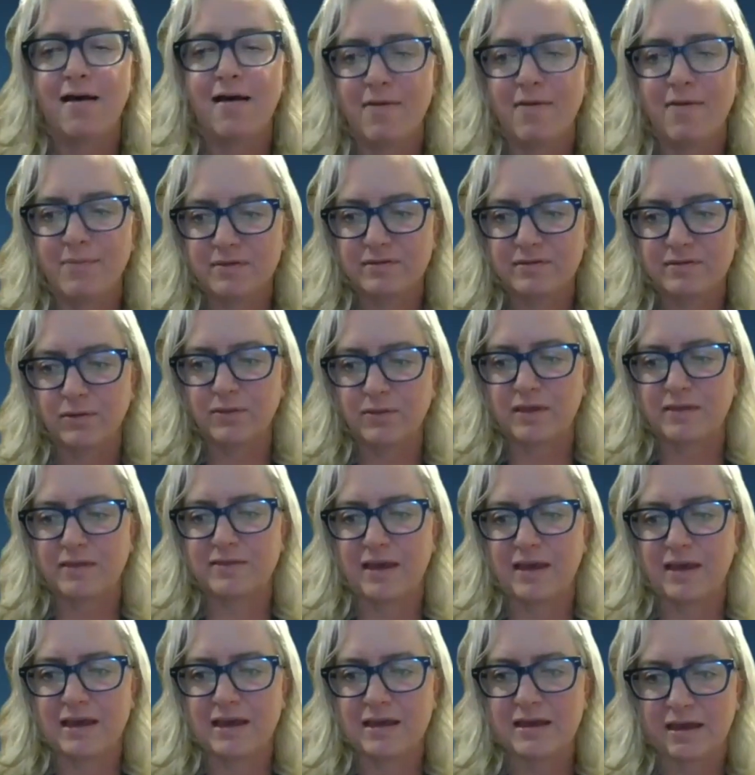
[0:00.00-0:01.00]
So that
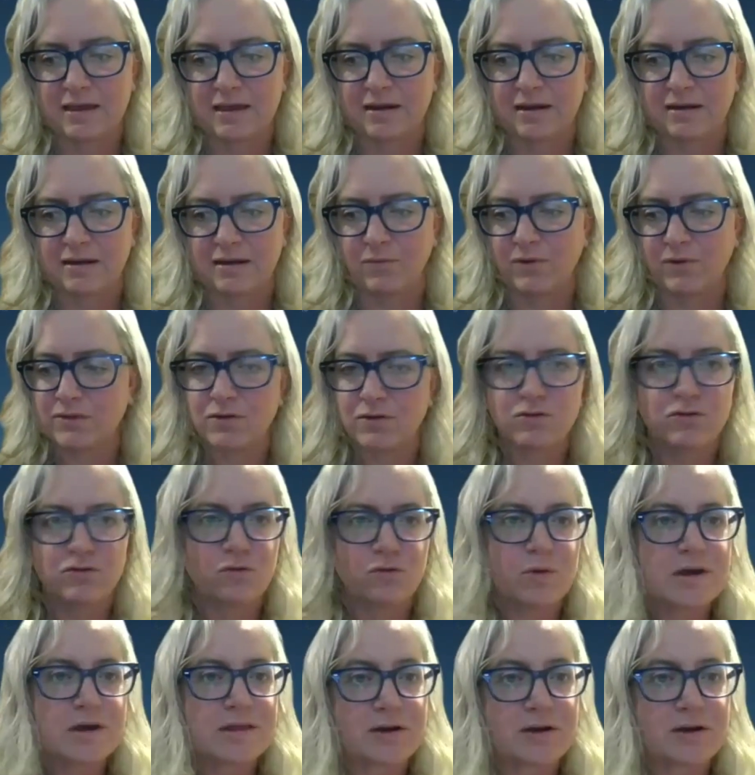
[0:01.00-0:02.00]
they can, when they're
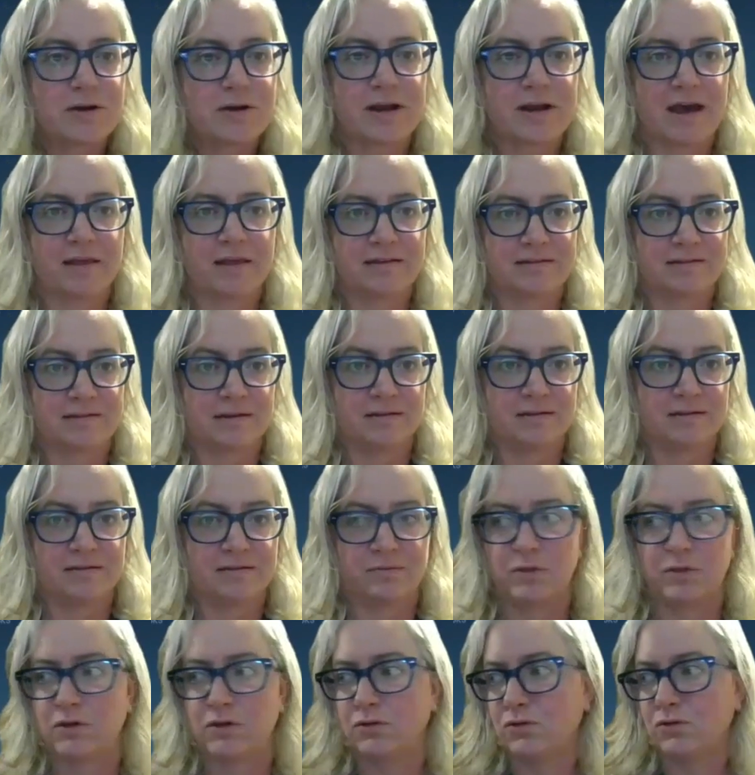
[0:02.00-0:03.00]
doing their analysis,
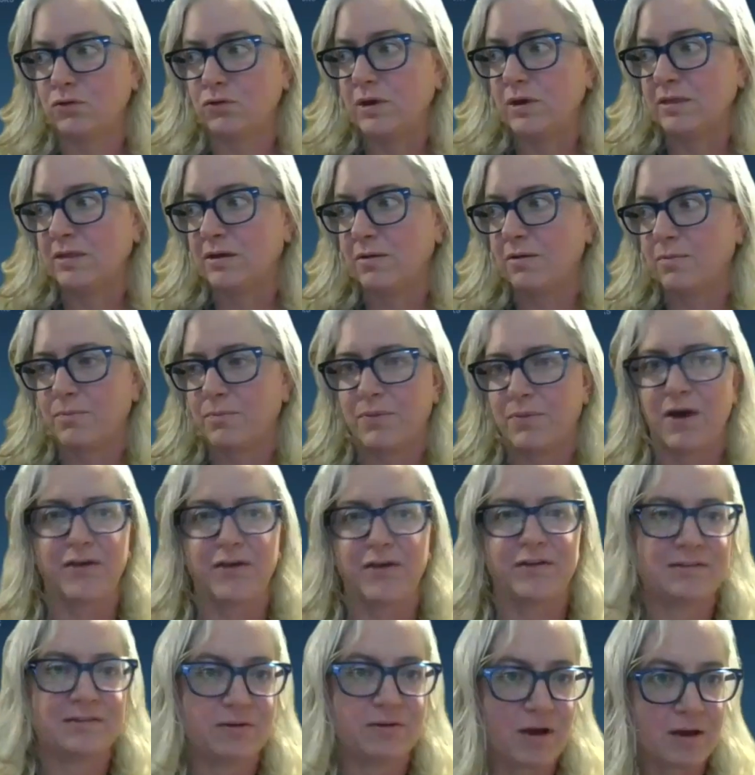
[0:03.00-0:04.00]
when they're doing their
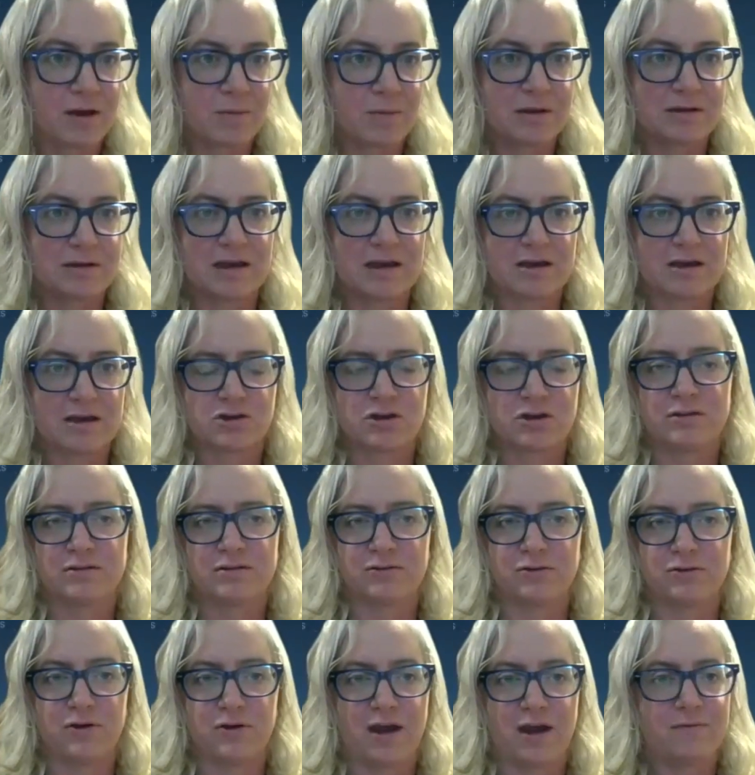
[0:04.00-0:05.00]
policy
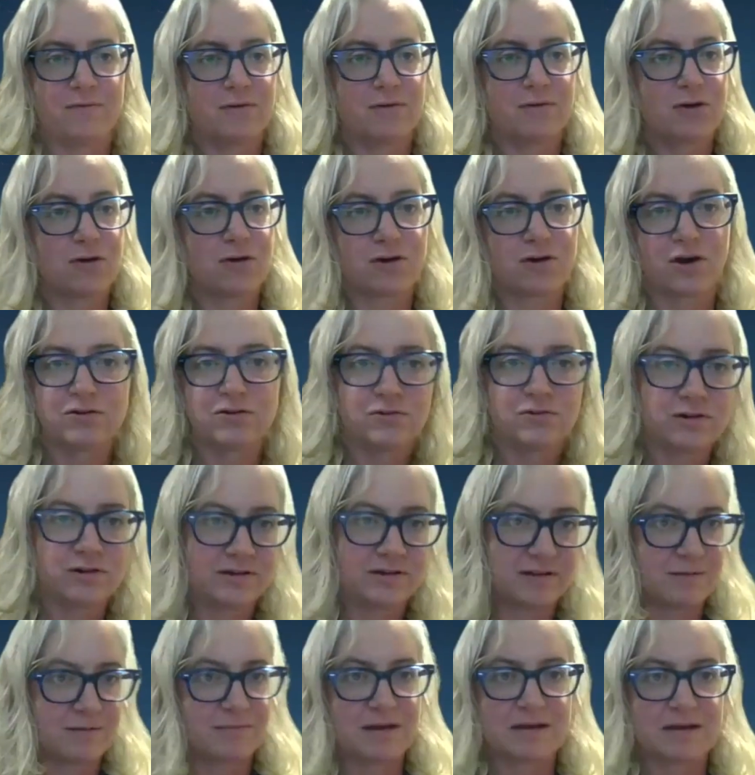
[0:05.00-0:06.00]
recommendations, or you're having your country
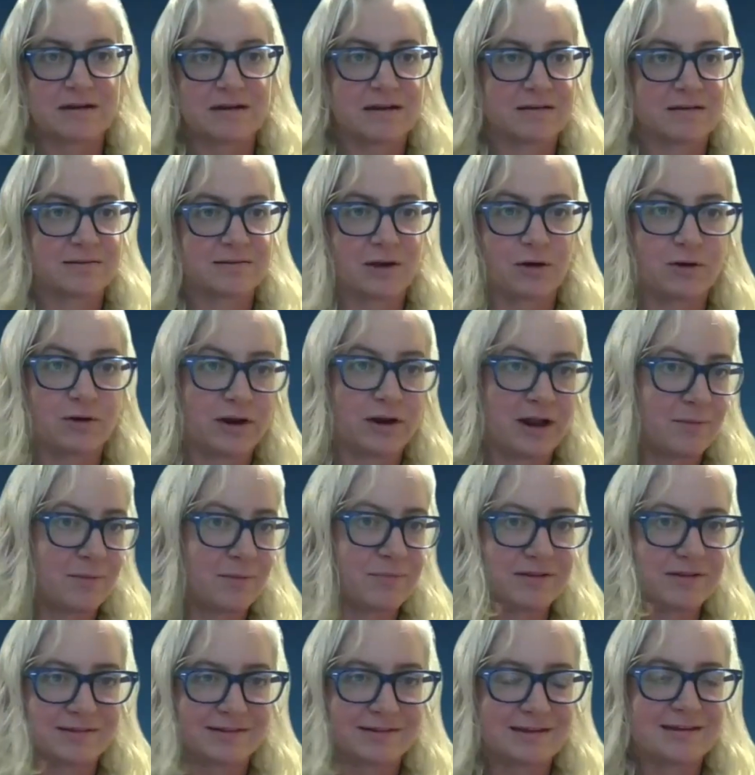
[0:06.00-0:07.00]
team meetings out at
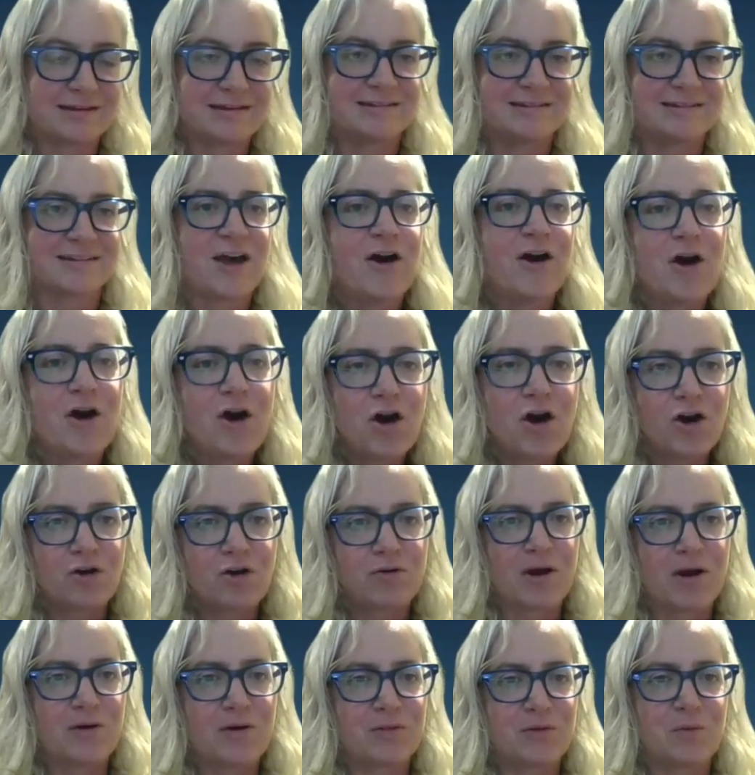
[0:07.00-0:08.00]
embassies
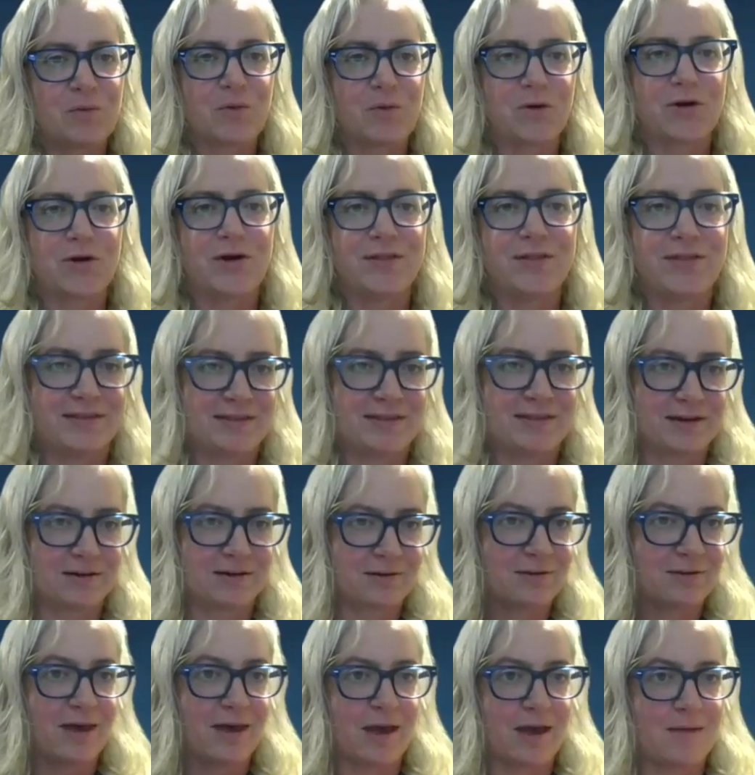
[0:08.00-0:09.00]
around the world, that
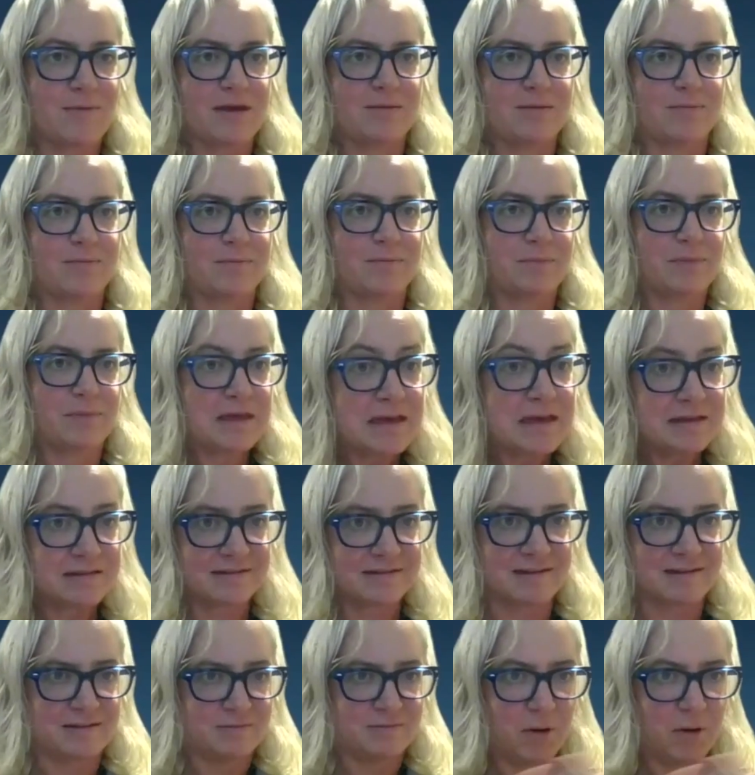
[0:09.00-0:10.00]
climate
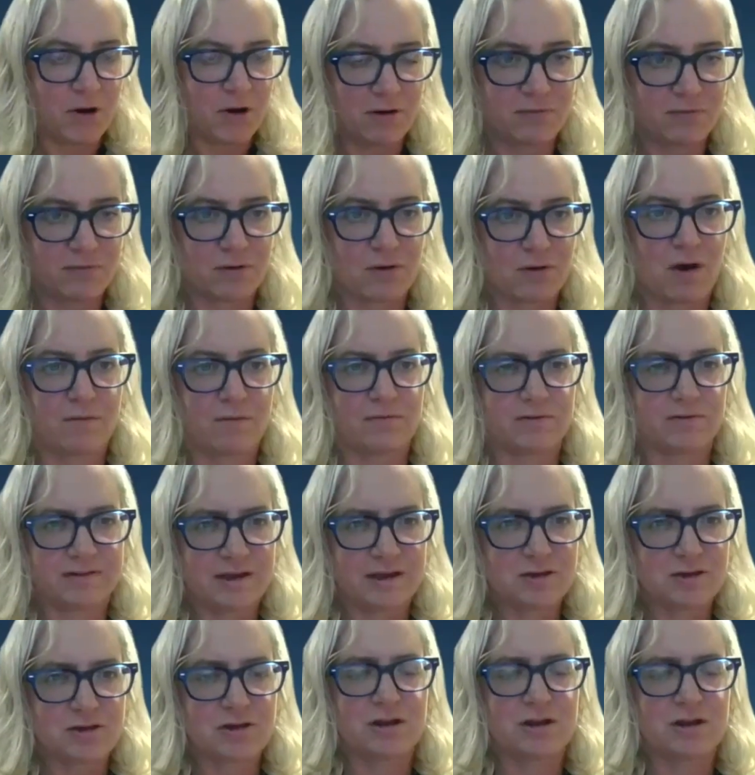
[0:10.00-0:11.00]
piece is part of the
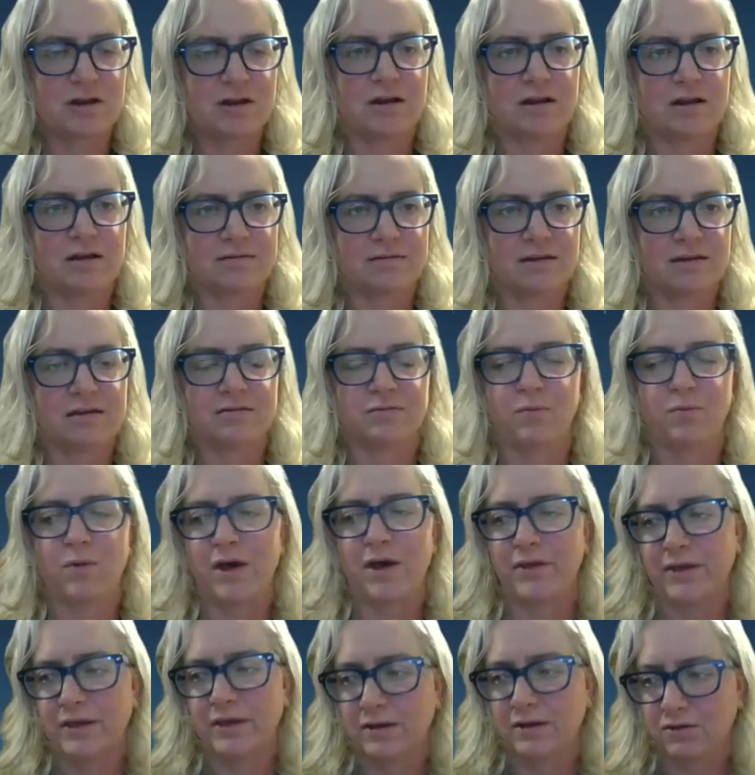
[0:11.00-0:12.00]
conversation and it's
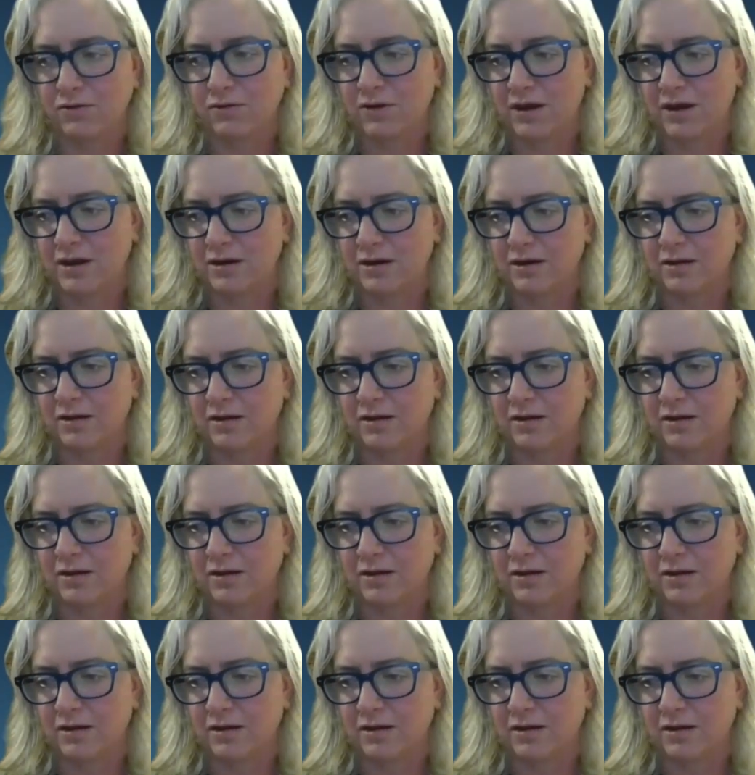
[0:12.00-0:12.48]
well integrated.